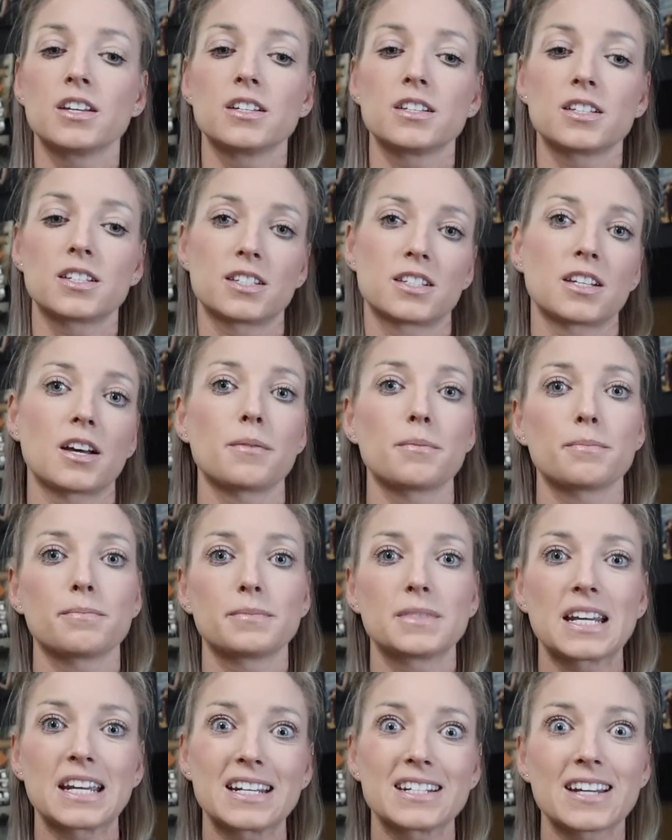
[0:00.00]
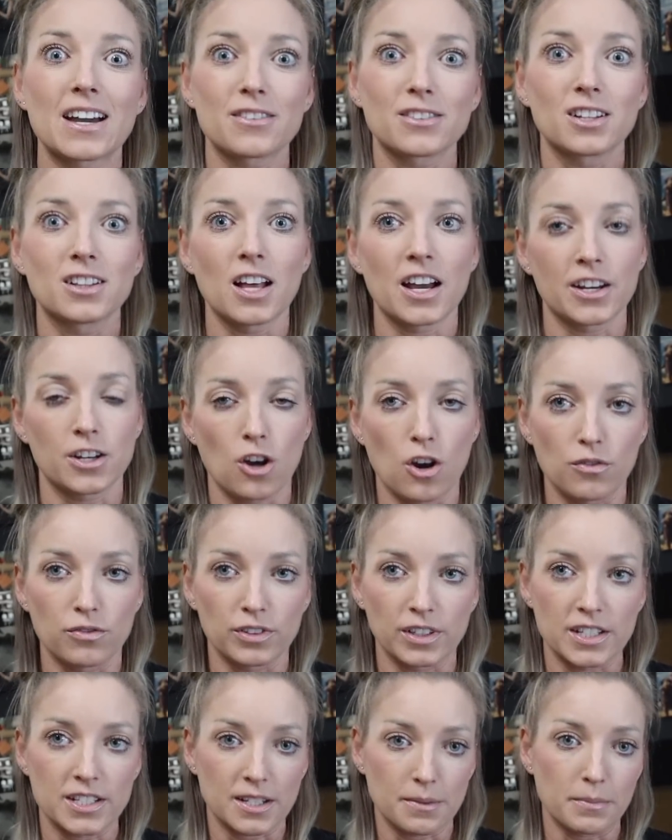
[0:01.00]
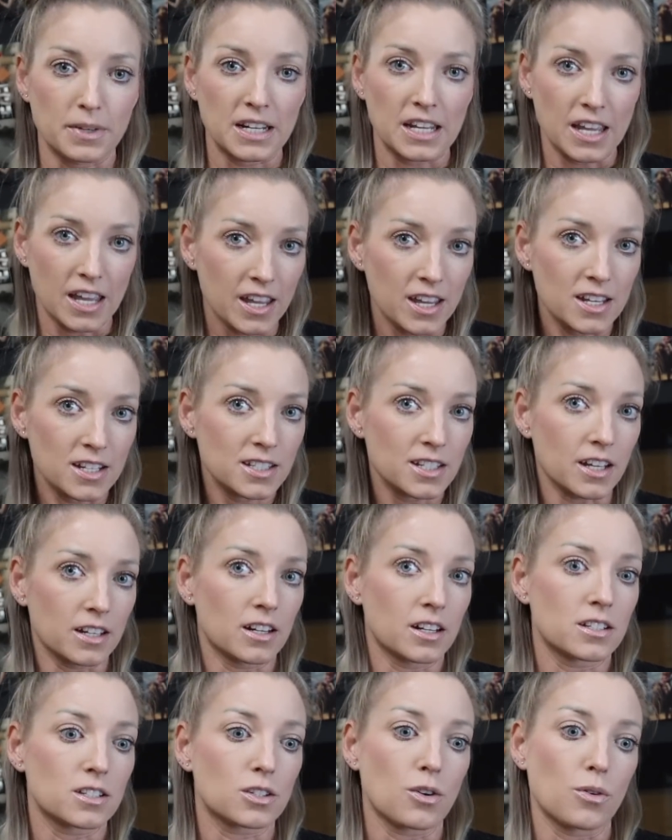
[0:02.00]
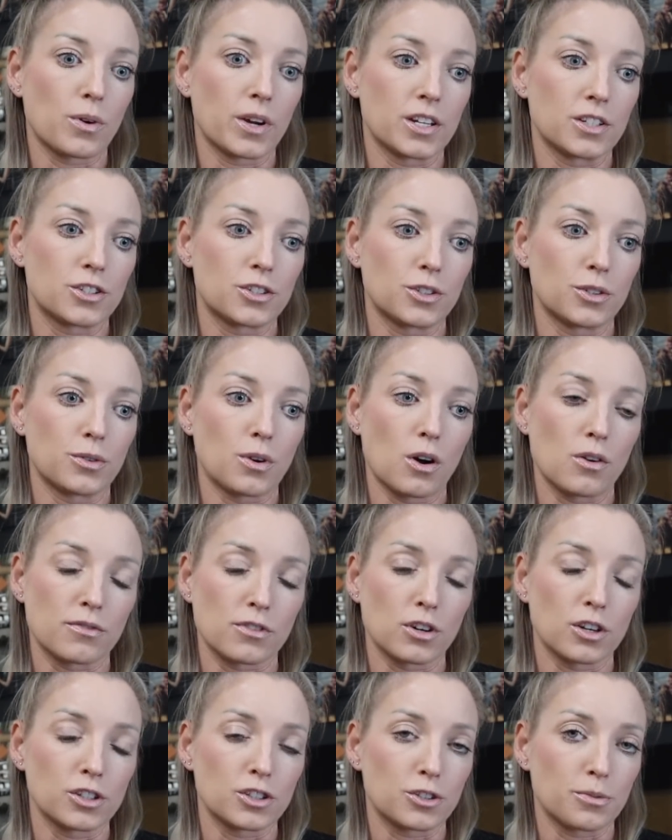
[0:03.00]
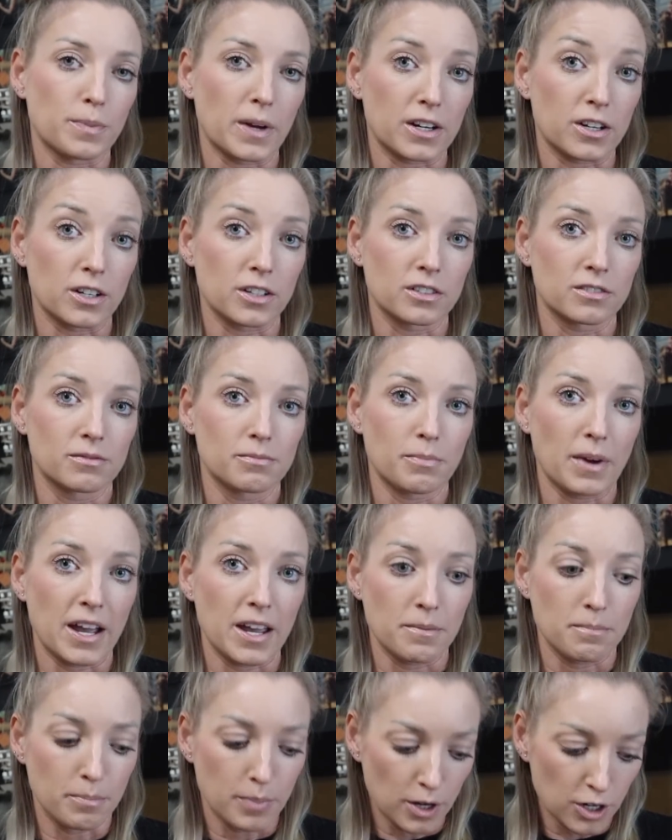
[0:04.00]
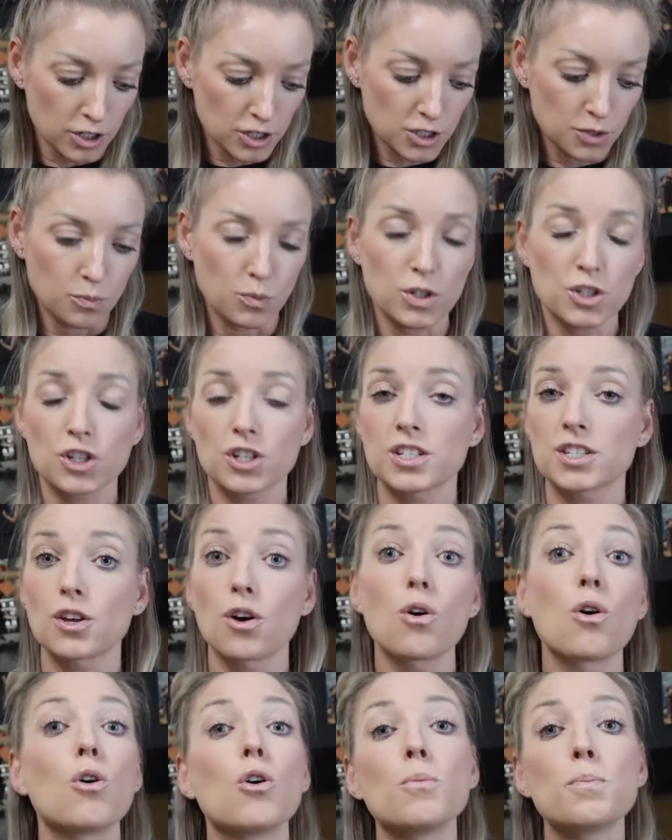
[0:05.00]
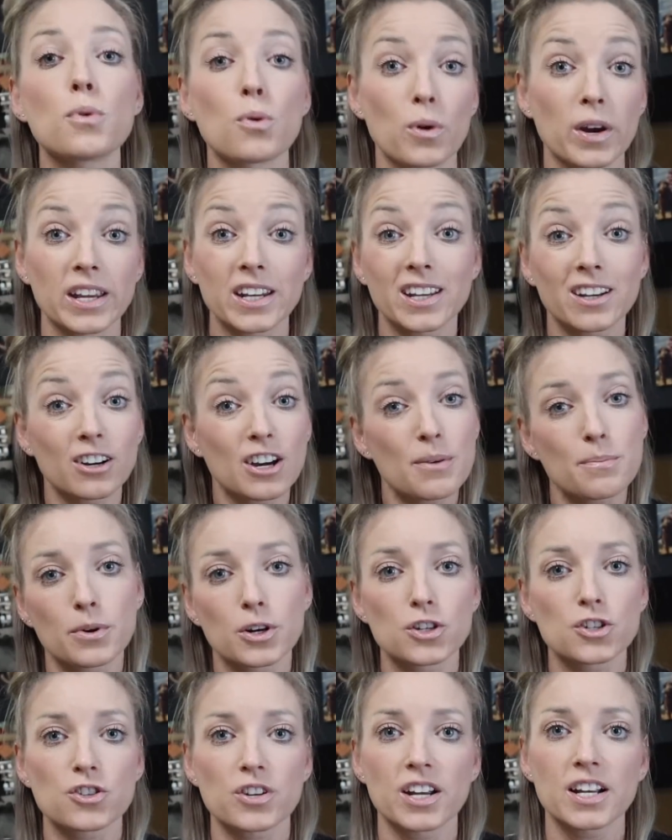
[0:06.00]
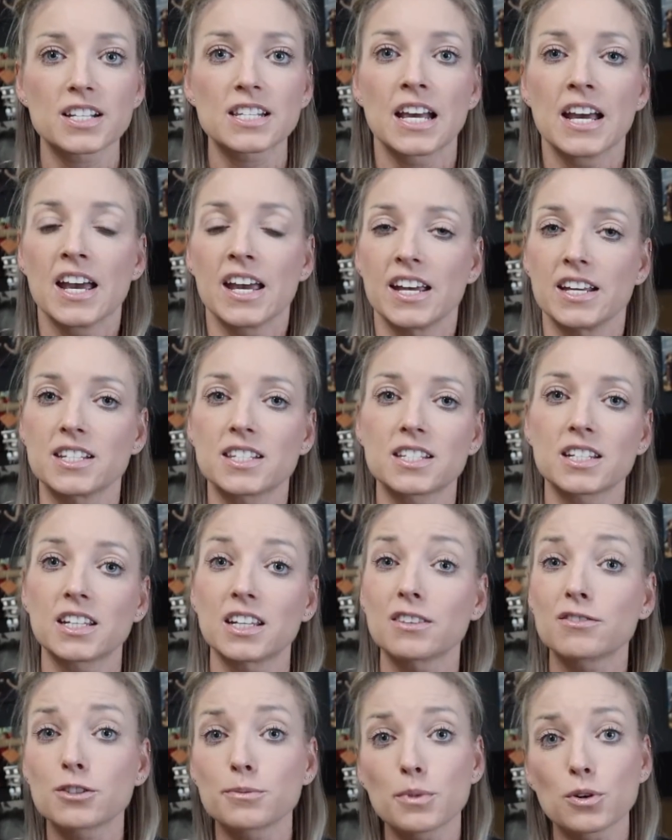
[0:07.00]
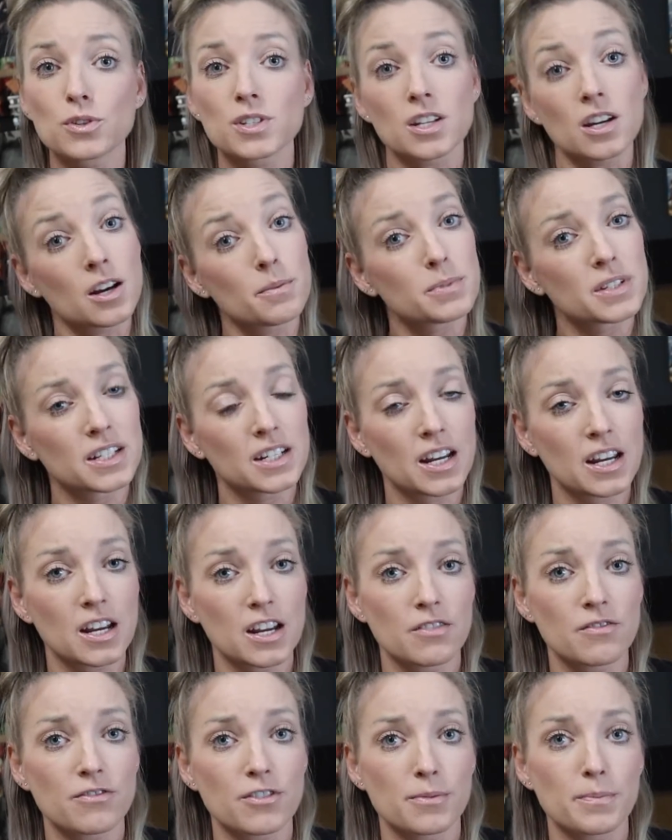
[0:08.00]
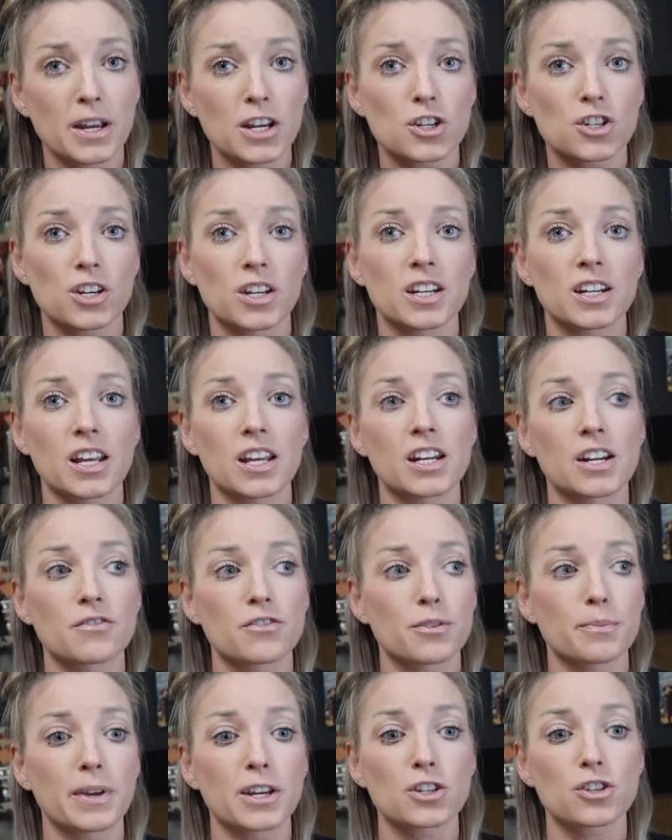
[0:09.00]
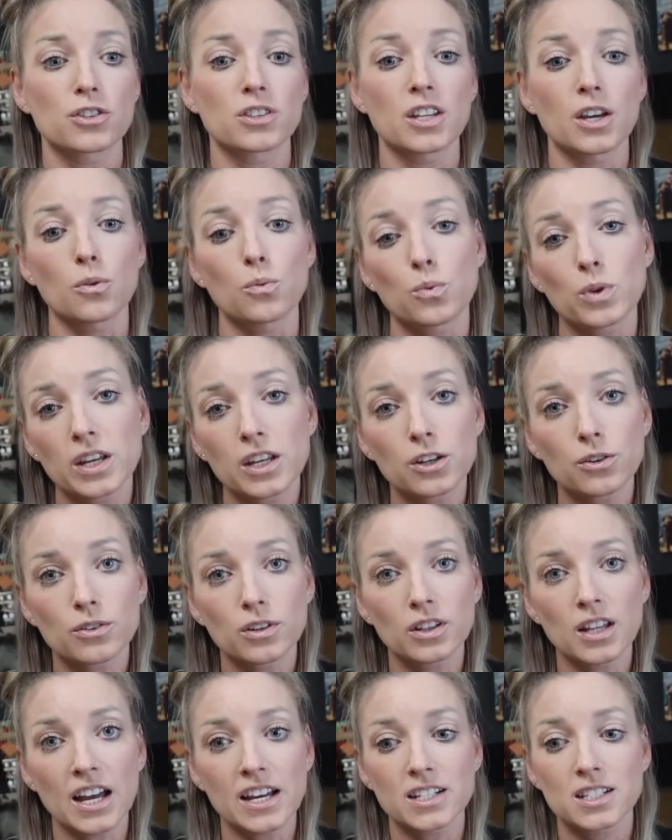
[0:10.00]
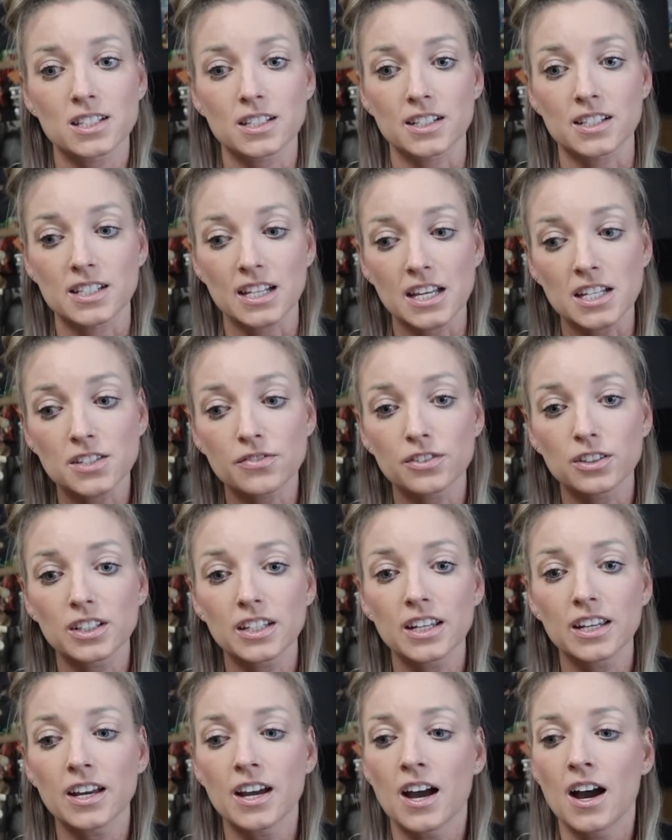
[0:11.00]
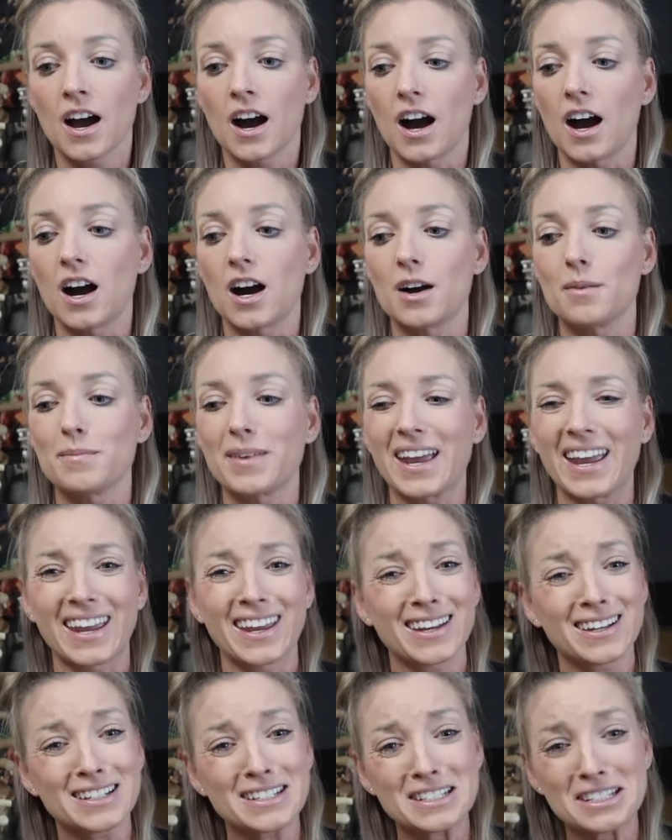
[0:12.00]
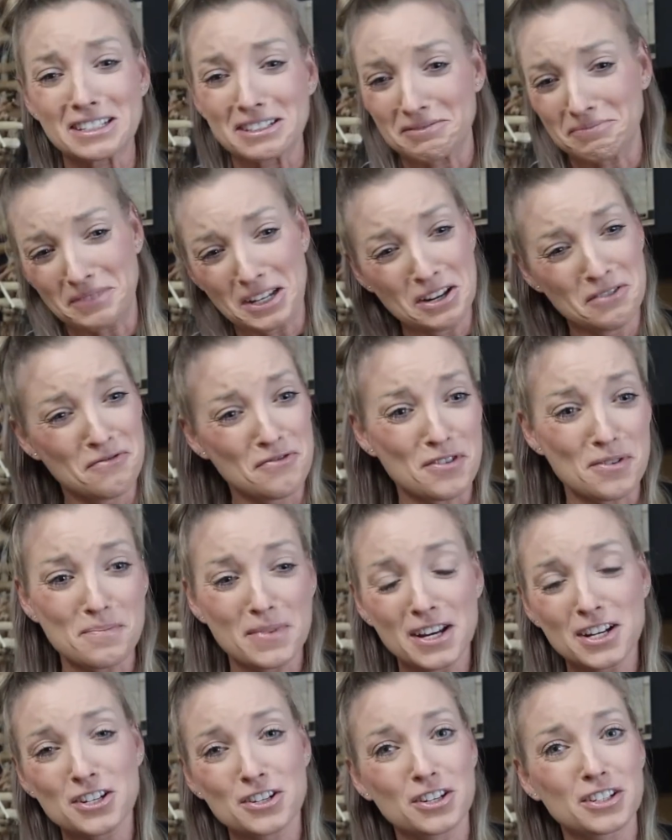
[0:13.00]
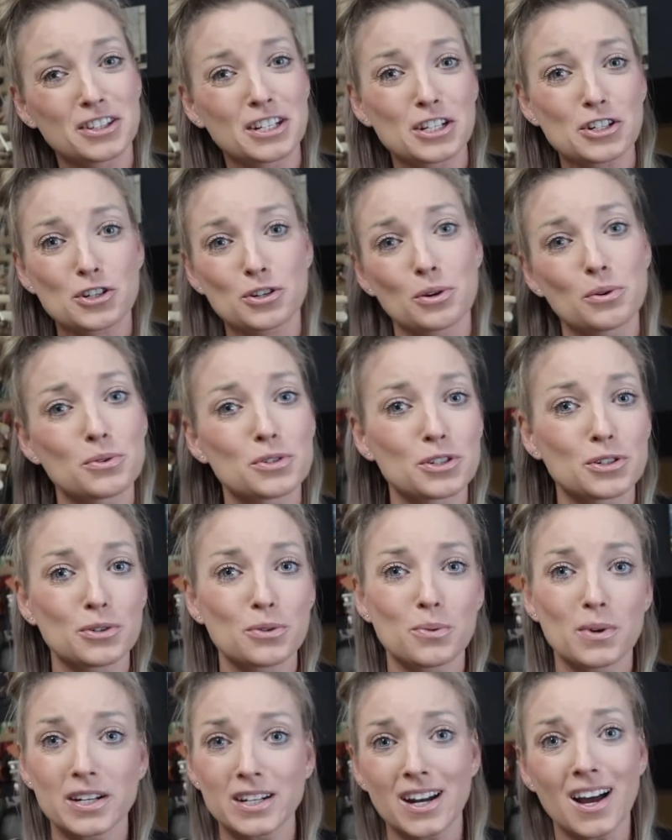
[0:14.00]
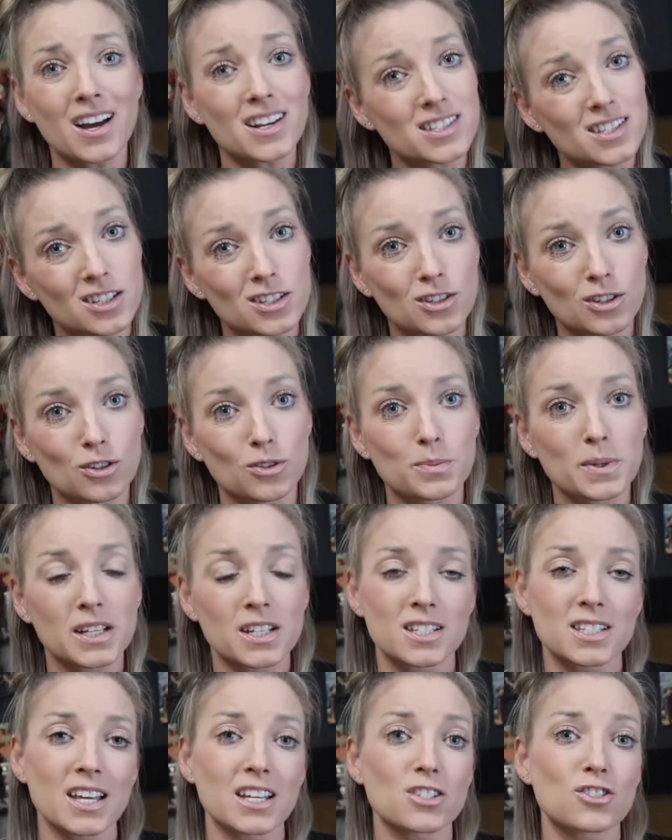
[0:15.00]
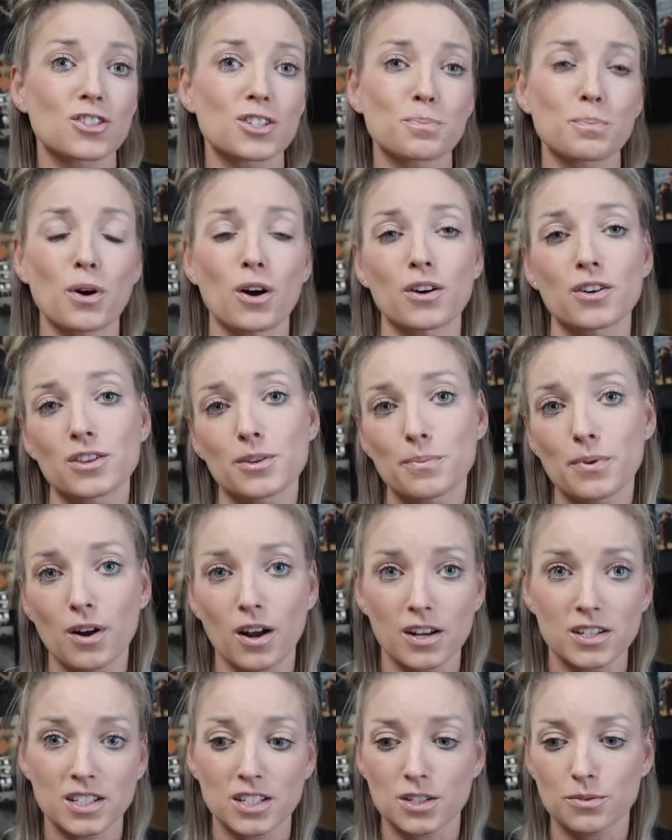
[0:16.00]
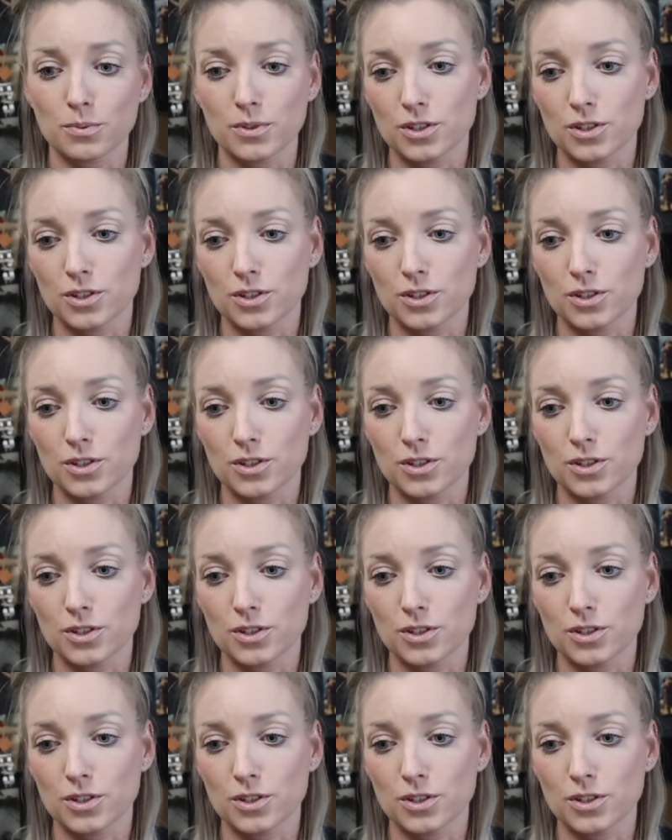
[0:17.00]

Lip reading: someday down the line, hopefully somebody is, and it's going to overall do better by birds, which is the whole point here at BirdTricks, is to give the most up-to-date information and information that we utilize successfully, and information that shows you what not to do, because that's just part of the process.